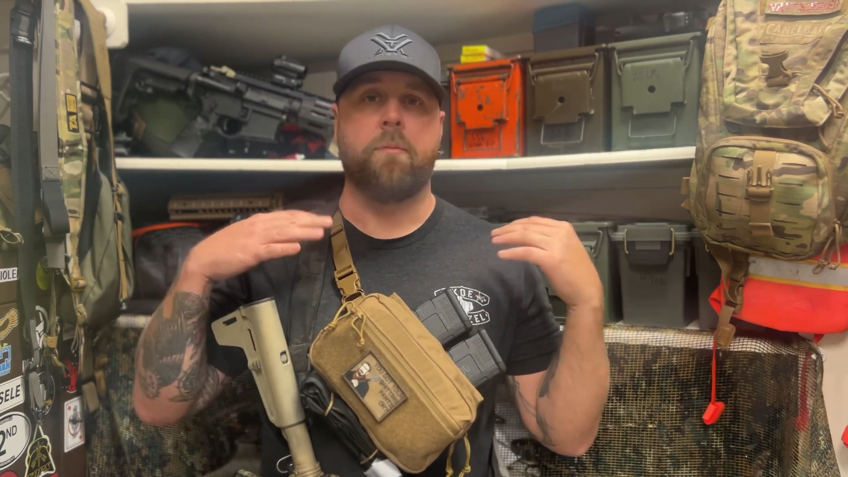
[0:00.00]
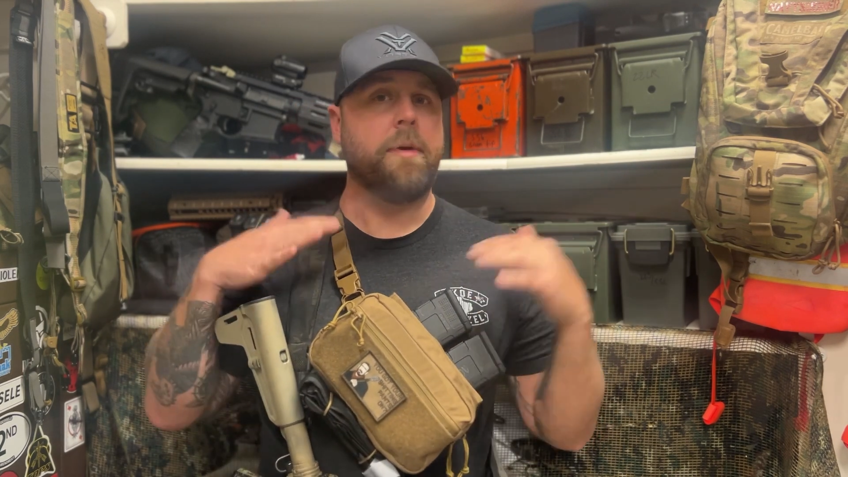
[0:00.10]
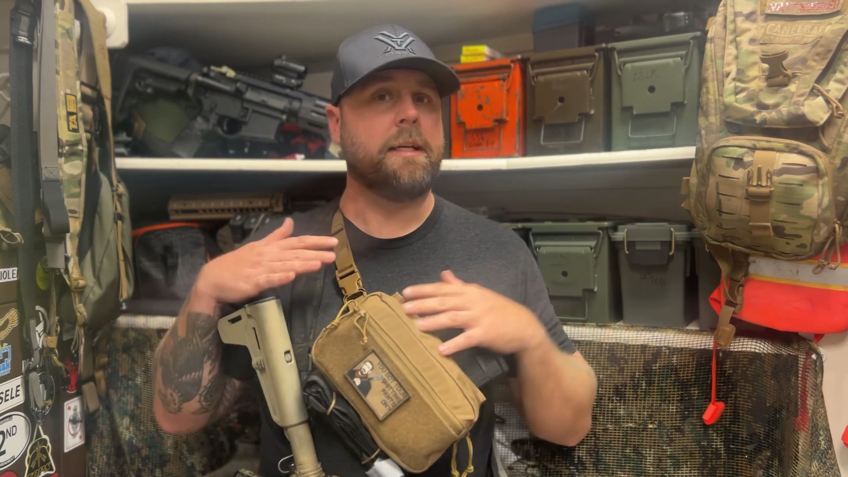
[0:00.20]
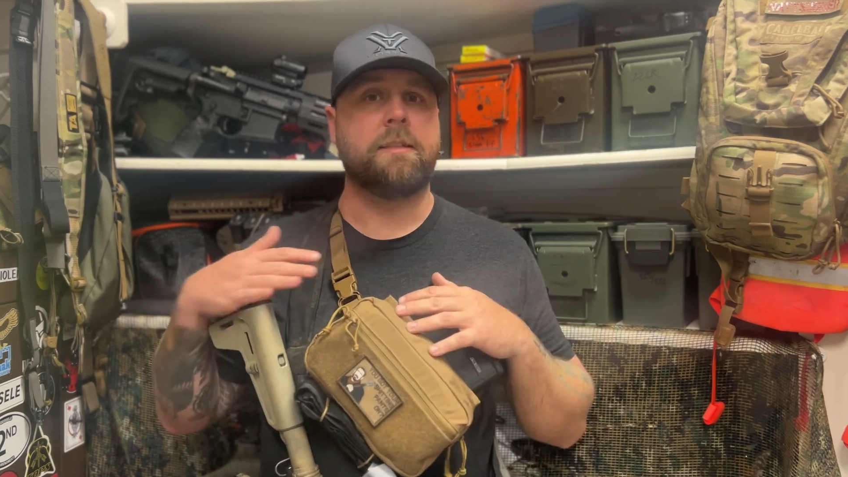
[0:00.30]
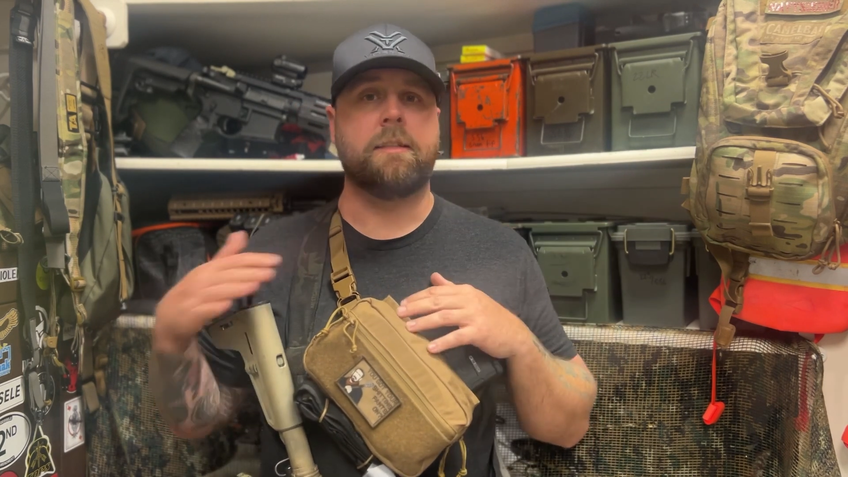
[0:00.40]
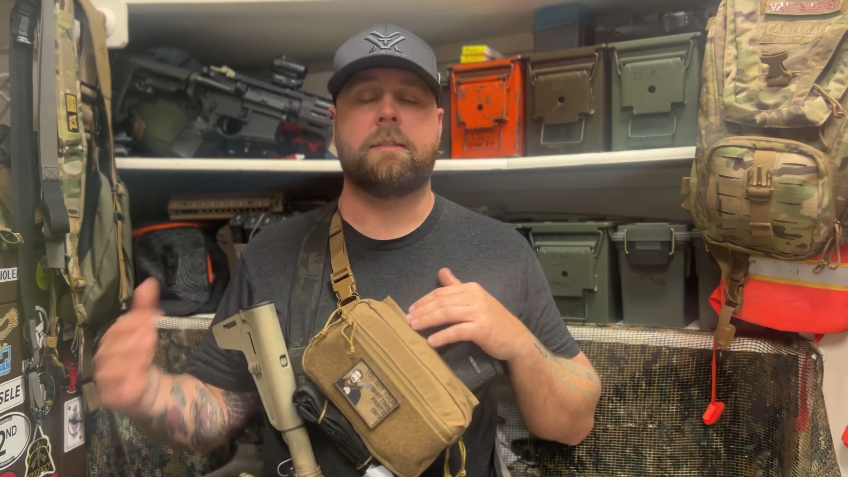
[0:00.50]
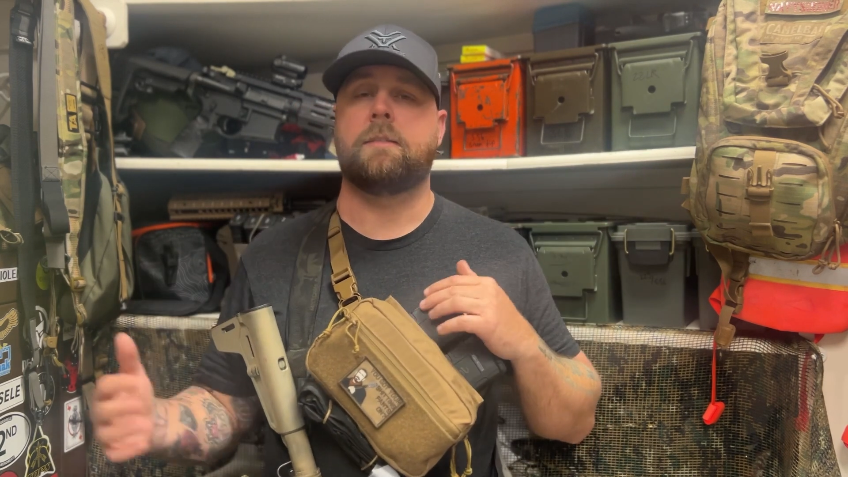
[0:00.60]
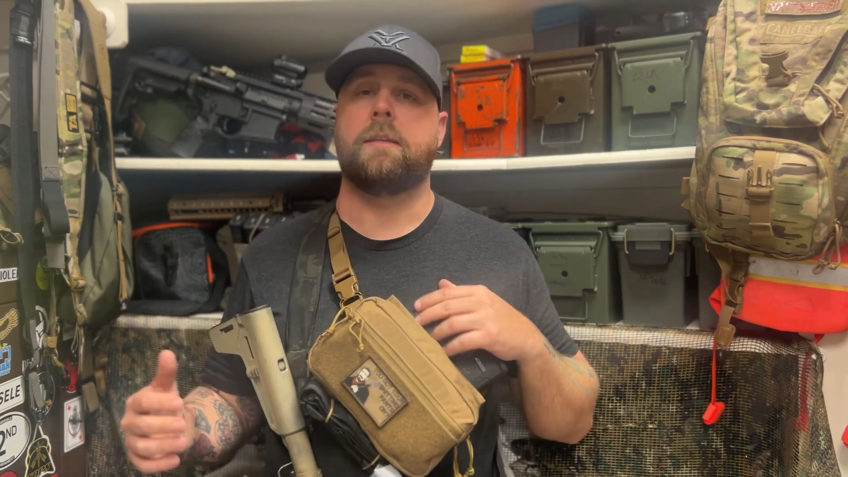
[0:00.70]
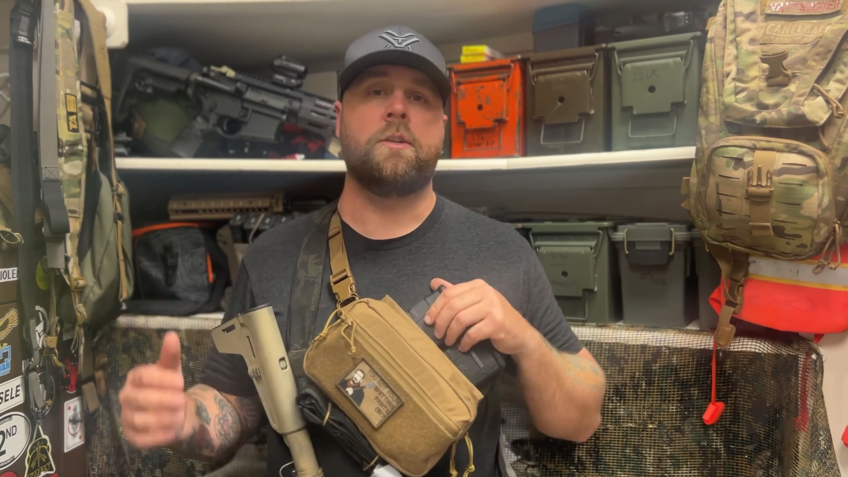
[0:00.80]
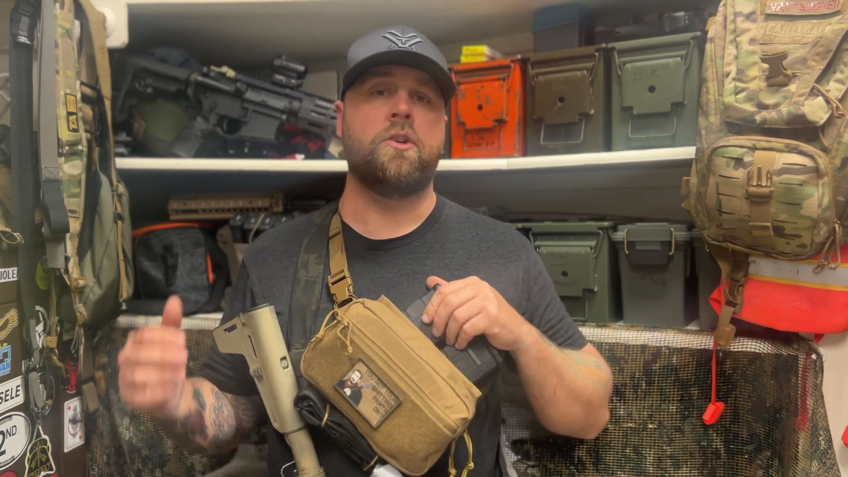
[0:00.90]
the
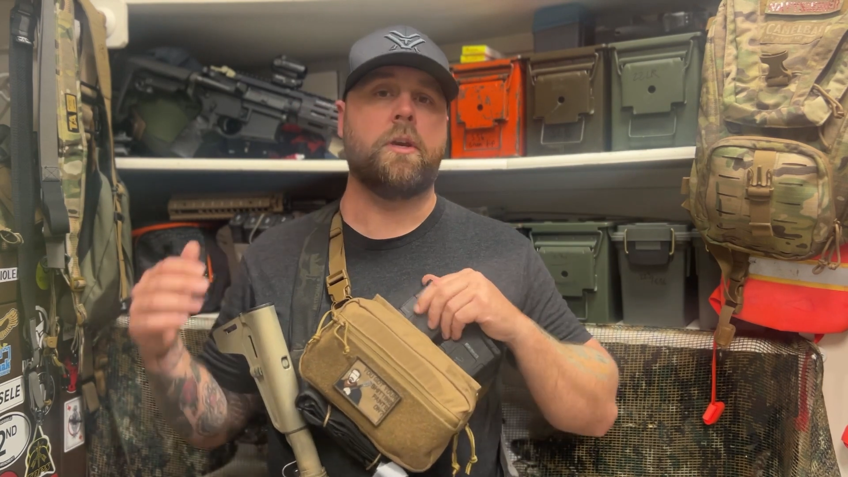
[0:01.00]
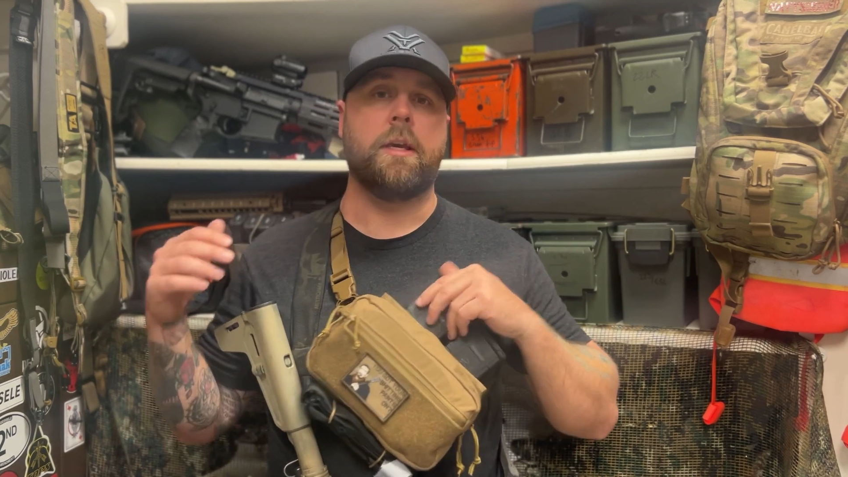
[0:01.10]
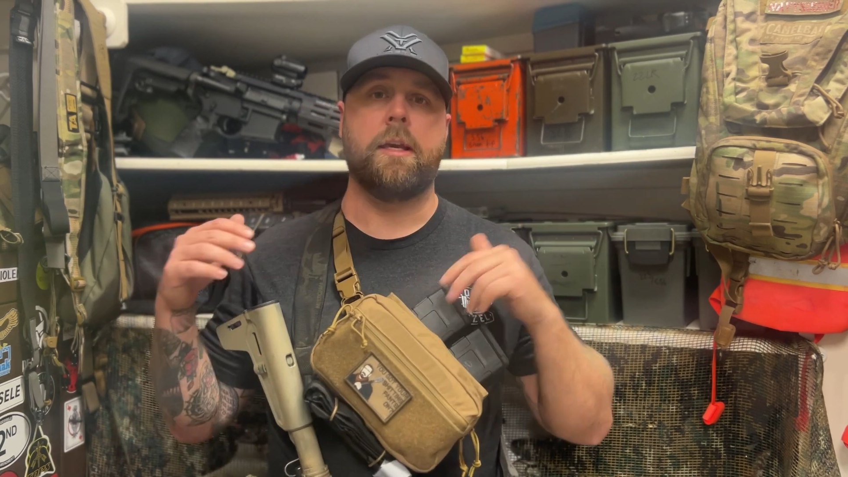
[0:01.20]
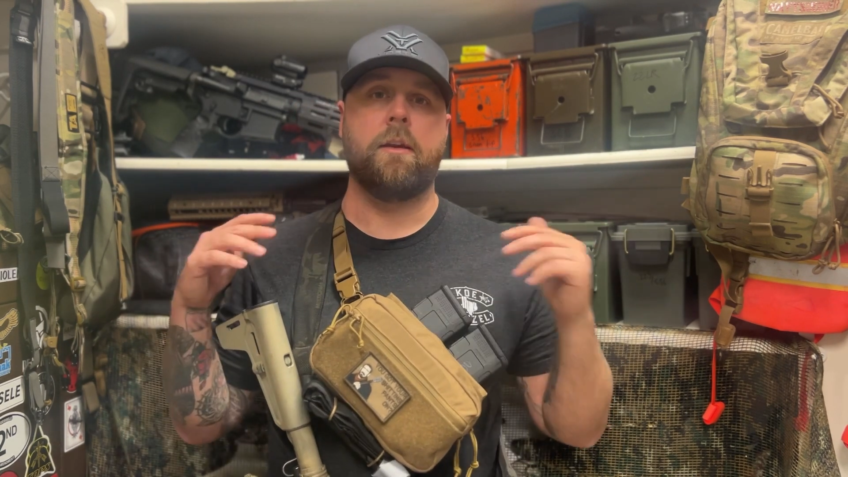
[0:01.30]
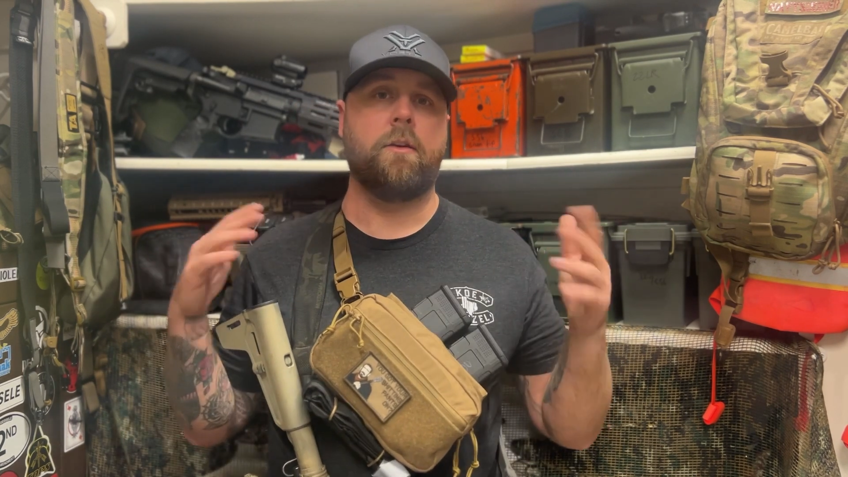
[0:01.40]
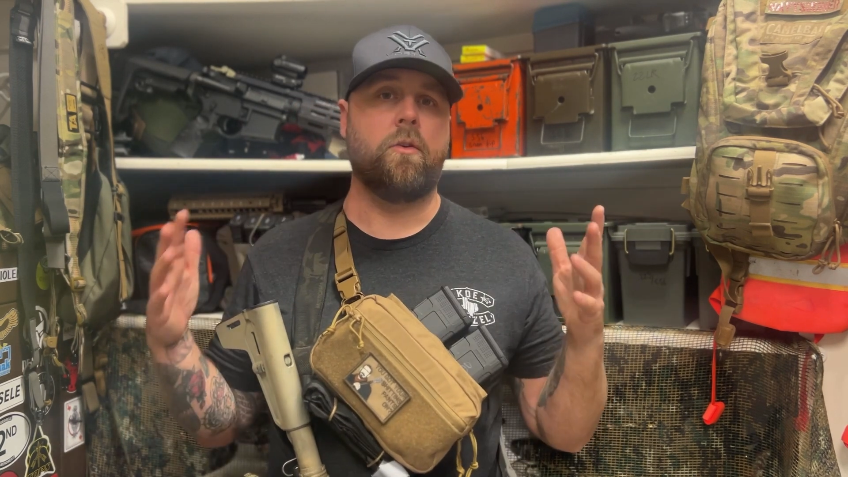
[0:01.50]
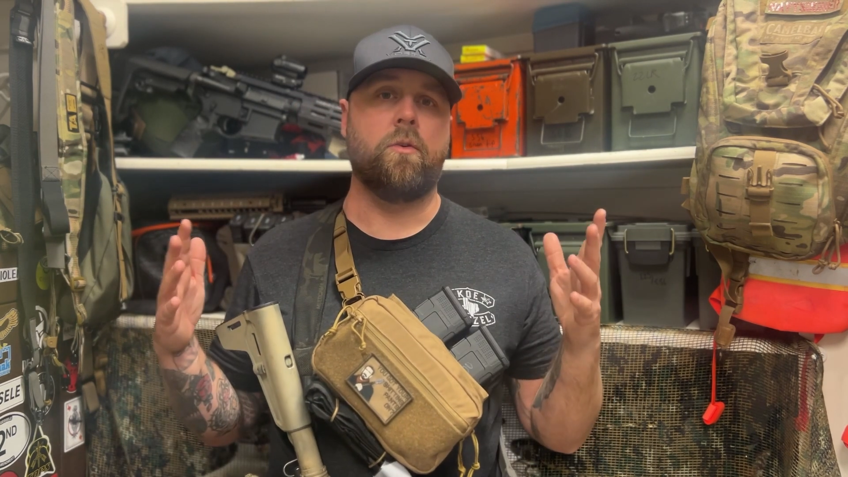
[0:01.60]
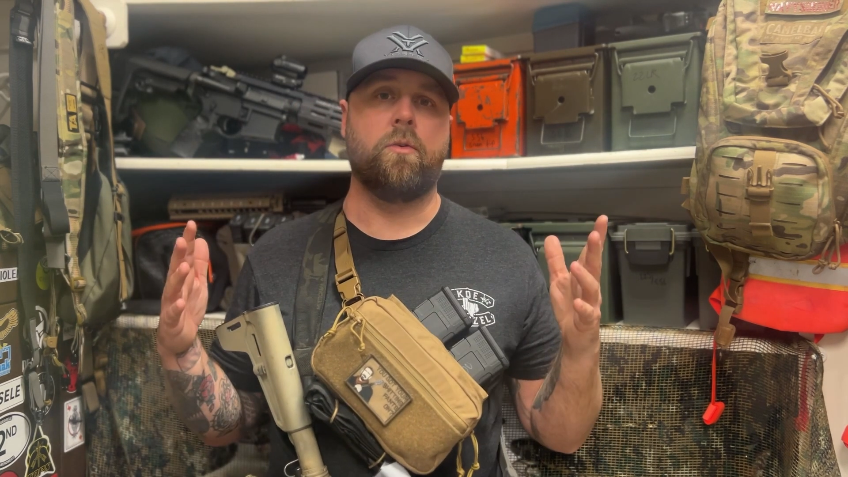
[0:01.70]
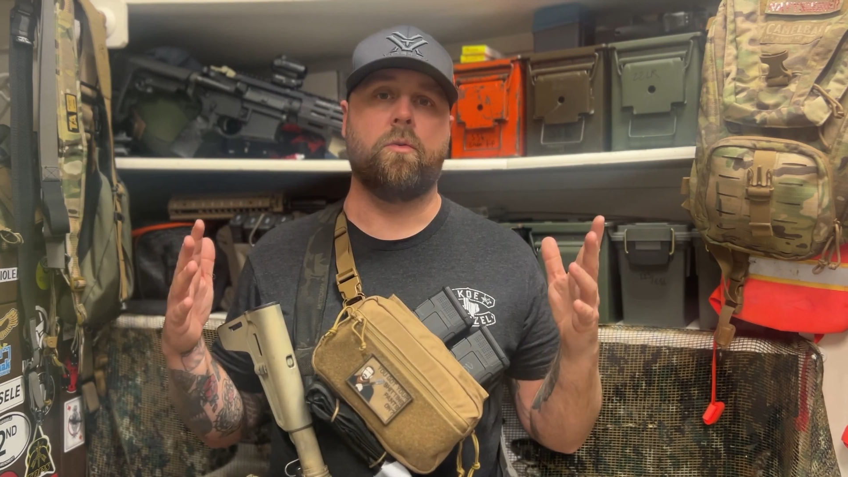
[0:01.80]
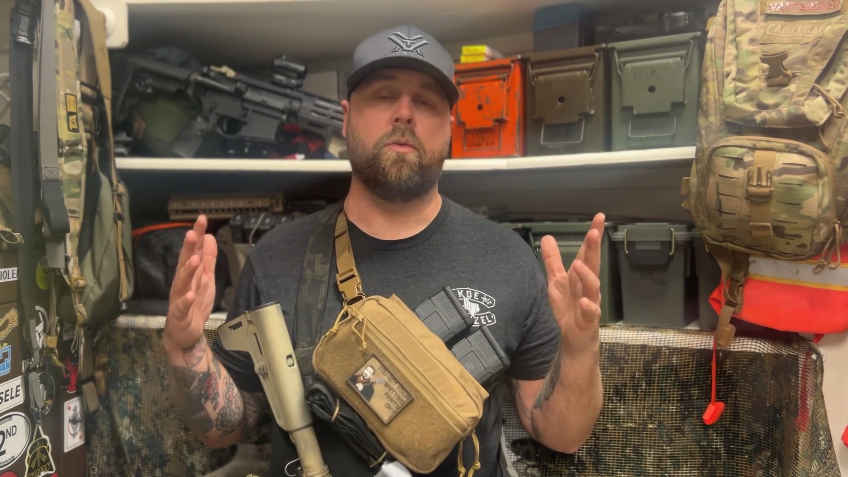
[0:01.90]
basics and you can get
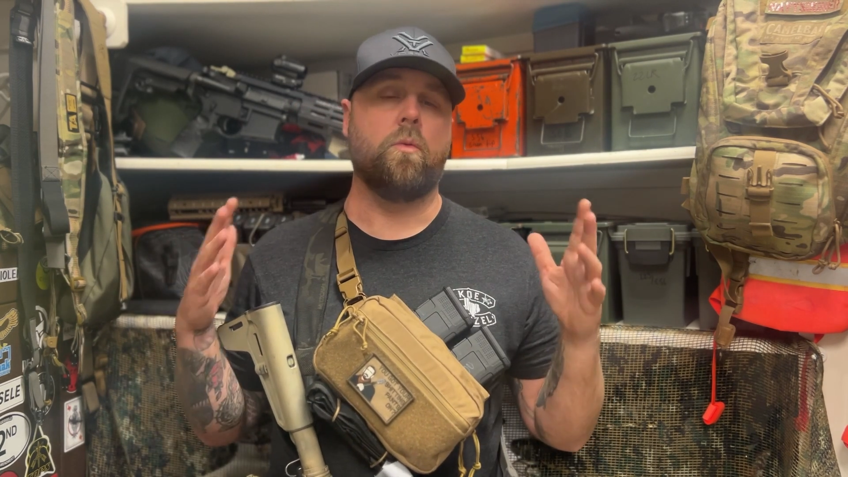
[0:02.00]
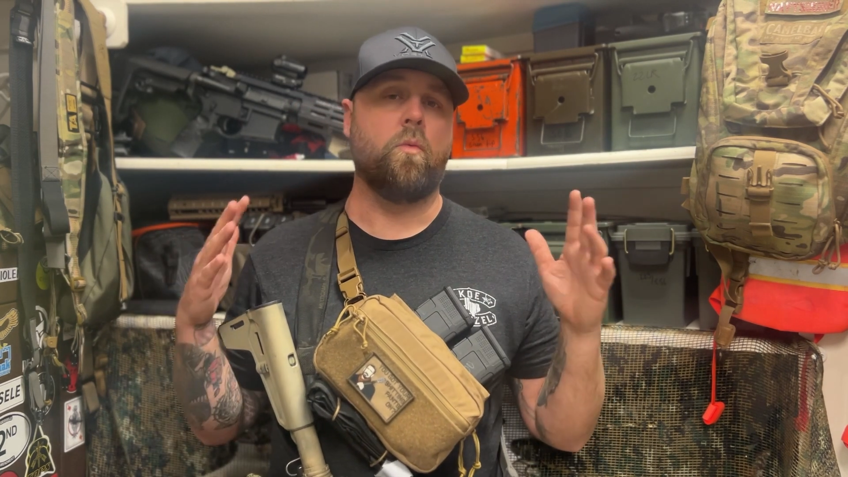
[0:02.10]
into